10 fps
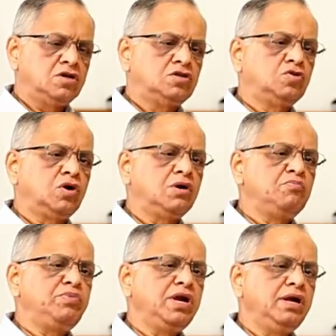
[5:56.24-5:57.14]
So
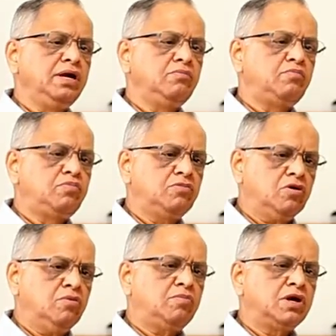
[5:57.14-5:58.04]
competing
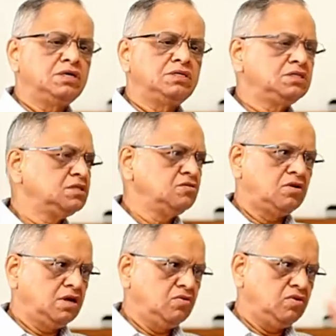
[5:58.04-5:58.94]
on prices is
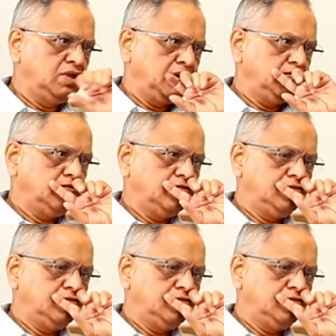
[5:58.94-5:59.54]
not a good thing.